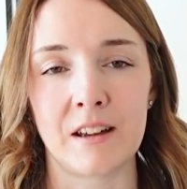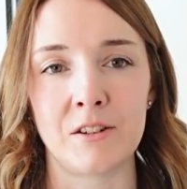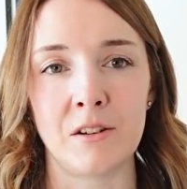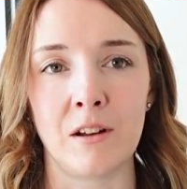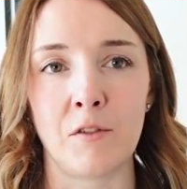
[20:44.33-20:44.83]
I
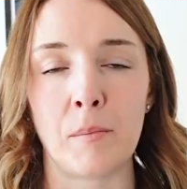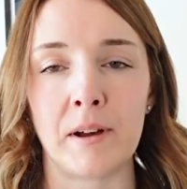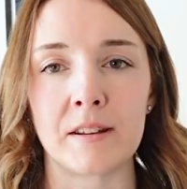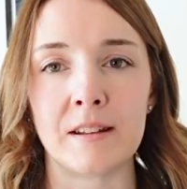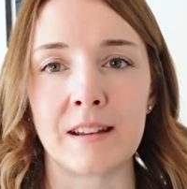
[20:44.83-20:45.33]
do love a
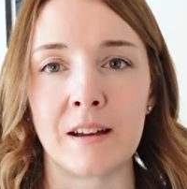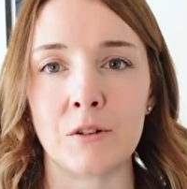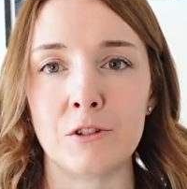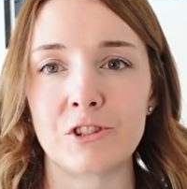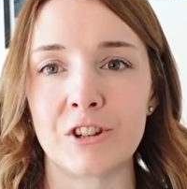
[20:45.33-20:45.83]

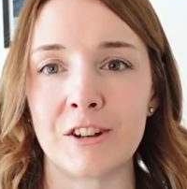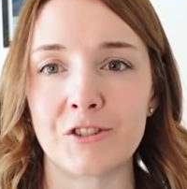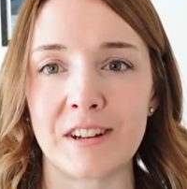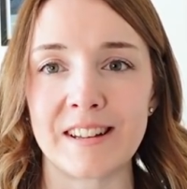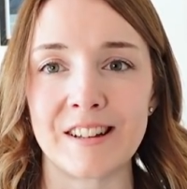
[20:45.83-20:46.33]
button-down shirt
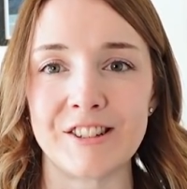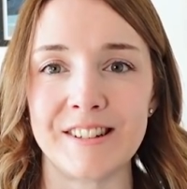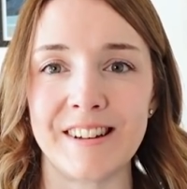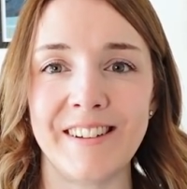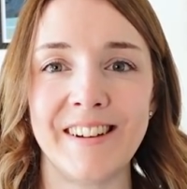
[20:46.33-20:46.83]
dress, as you know.